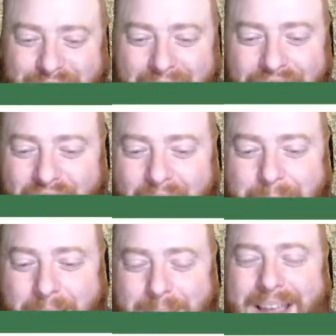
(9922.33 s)
I thought
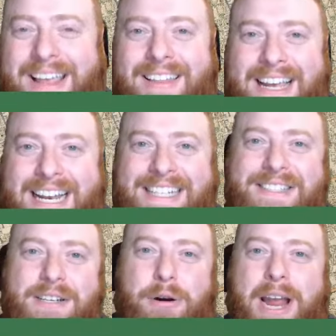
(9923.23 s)
about making like an
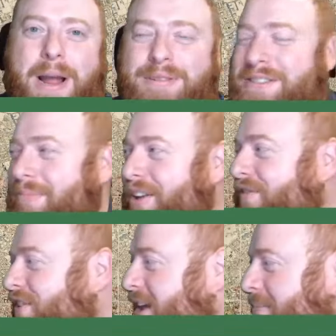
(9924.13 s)
Instagram or something for them